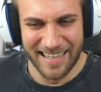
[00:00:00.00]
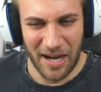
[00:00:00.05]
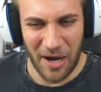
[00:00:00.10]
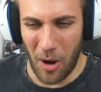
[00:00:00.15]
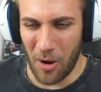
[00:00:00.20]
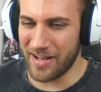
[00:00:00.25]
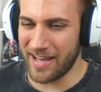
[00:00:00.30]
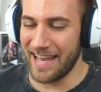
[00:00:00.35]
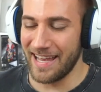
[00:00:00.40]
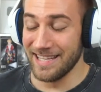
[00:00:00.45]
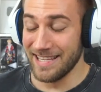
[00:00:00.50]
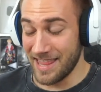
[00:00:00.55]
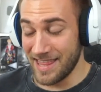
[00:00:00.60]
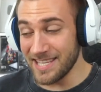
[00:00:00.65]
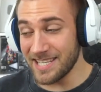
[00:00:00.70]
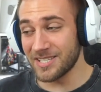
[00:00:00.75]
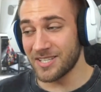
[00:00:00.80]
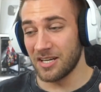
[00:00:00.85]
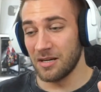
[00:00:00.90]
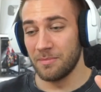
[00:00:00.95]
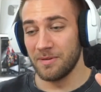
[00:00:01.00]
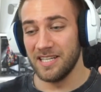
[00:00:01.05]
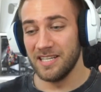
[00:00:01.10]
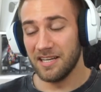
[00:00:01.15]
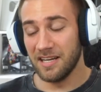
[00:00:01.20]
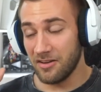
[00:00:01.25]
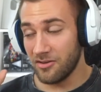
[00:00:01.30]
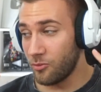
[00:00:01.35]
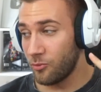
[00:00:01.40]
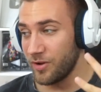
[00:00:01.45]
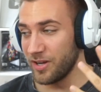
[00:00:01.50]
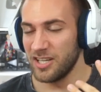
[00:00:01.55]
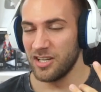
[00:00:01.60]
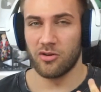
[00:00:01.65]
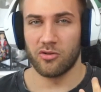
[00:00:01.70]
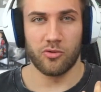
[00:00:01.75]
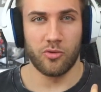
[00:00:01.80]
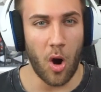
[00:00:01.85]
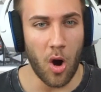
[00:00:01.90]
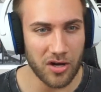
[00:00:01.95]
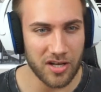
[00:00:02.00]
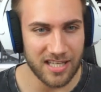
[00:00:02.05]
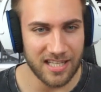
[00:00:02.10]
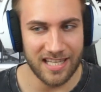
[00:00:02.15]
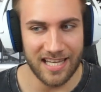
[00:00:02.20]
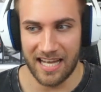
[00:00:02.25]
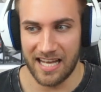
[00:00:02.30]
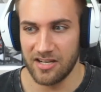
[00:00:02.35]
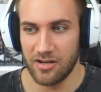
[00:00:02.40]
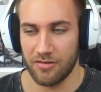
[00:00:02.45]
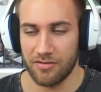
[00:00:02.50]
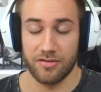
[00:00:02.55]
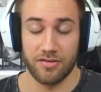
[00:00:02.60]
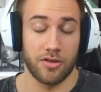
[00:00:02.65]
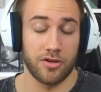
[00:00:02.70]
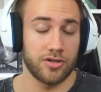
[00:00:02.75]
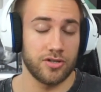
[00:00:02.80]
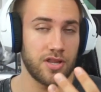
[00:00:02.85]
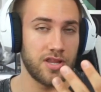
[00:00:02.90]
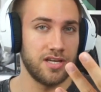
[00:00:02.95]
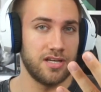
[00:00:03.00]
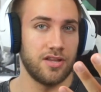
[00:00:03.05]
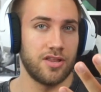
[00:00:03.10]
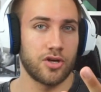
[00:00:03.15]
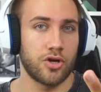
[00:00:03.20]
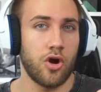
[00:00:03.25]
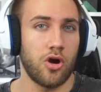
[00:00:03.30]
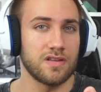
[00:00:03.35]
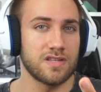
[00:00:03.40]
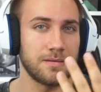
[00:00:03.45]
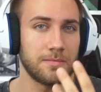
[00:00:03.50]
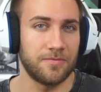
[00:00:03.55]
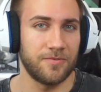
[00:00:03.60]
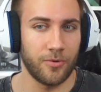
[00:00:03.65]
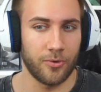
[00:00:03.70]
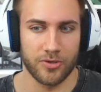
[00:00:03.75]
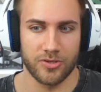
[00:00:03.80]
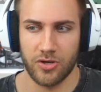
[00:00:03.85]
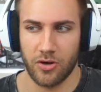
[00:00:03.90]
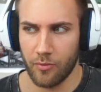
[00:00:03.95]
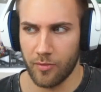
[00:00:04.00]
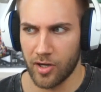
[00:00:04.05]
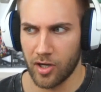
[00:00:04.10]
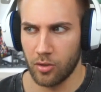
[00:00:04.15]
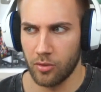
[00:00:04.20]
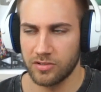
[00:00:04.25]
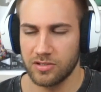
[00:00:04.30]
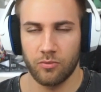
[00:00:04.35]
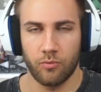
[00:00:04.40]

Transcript: Okay, this is gonna be really rocky, and also the concept photos already looked